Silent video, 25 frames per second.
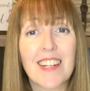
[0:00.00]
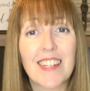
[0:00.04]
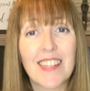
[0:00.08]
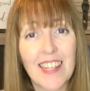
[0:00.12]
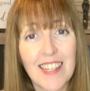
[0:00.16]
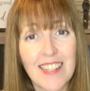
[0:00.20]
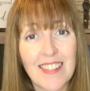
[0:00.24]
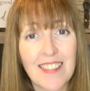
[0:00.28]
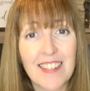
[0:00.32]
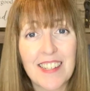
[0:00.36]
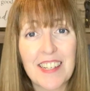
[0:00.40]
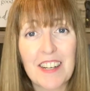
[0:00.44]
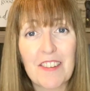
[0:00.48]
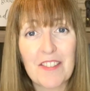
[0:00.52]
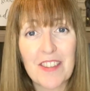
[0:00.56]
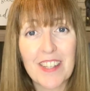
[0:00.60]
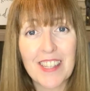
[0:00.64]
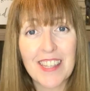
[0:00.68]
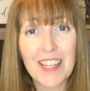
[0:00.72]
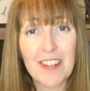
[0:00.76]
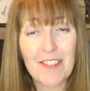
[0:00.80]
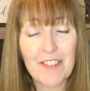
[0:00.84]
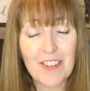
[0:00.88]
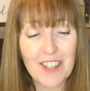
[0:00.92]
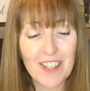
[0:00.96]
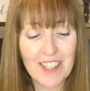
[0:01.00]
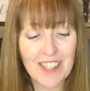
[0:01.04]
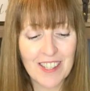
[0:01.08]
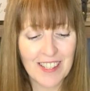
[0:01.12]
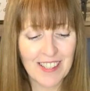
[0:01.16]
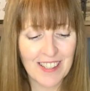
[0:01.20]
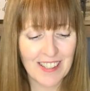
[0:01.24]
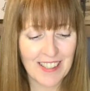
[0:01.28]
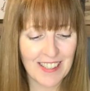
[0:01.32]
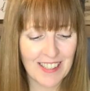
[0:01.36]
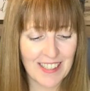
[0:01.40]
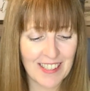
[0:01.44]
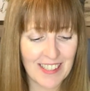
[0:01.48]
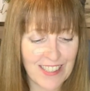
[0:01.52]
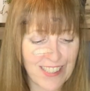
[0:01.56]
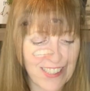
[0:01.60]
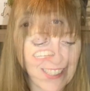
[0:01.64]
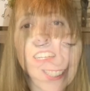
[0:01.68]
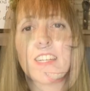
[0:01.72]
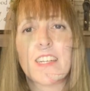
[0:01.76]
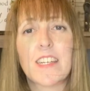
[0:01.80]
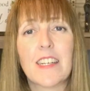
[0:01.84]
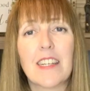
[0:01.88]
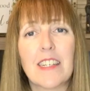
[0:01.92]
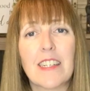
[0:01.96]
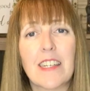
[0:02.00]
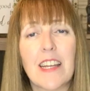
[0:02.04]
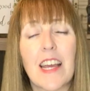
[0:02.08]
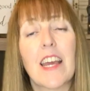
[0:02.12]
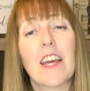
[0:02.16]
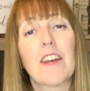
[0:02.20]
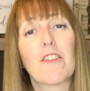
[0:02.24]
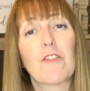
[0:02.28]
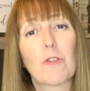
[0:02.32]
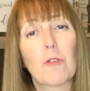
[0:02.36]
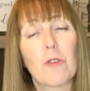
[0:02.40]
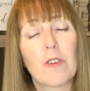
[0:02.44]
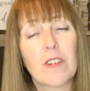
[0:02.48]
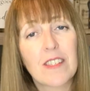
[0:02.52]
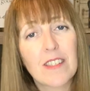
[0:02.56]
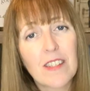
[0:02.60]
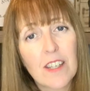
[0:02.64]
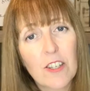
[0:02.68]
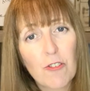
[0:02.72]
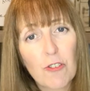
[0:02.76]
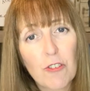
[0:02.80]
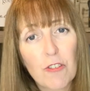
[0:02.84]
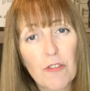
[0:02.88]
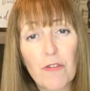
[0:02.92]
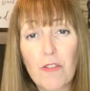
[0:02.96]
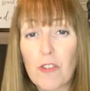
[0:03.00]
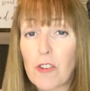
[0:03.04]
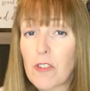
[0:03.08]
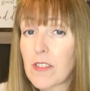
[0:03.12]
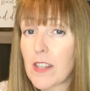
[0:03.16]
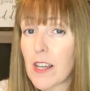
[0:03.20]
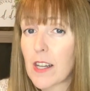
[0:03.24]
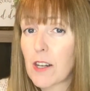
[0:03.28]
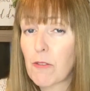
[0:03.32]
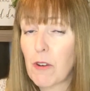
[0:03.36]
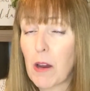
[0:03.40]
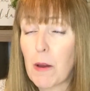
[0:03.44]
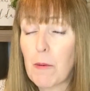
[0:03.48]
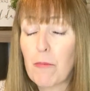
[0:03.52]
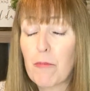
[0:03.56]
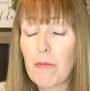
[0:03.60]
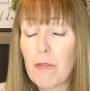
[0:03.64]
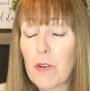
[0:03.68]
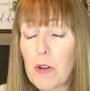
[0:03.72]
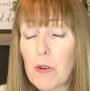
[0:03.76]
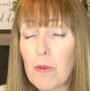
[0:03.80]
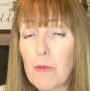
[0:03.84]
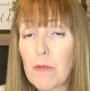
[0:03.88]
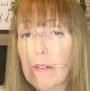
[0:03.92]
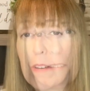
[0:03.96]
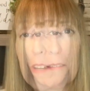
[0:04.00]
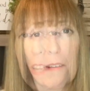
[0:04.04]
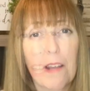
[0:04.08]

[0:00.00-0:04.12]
cleansing of the liver, and of course citrus fruits like grapefruit,